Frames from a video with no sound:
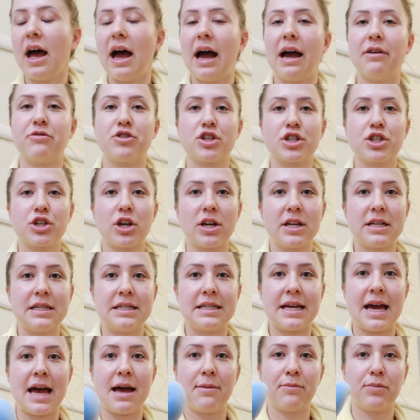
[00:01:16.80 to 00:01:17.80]
I've just got a
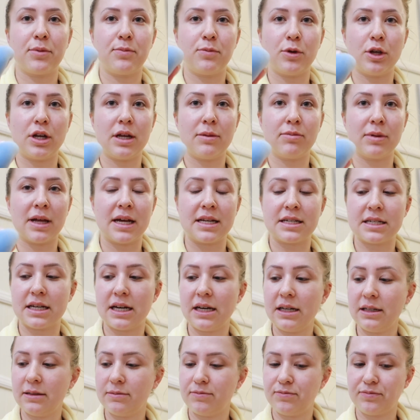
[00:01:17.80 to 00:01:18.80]
damp beauty
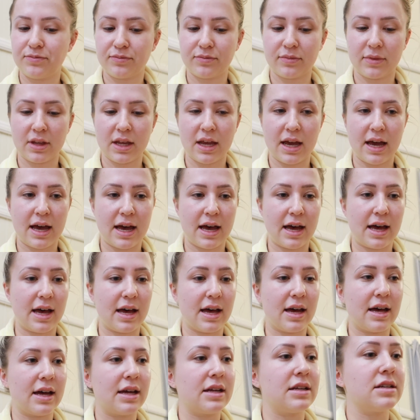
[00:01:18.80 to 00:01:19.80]
blender
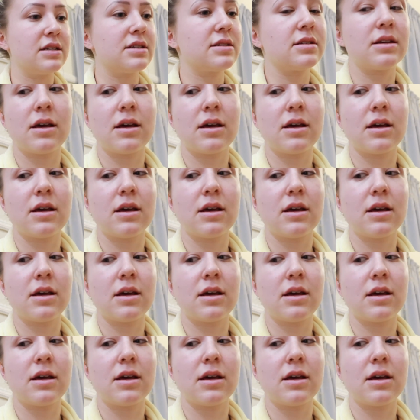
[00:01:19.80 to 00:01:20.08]
and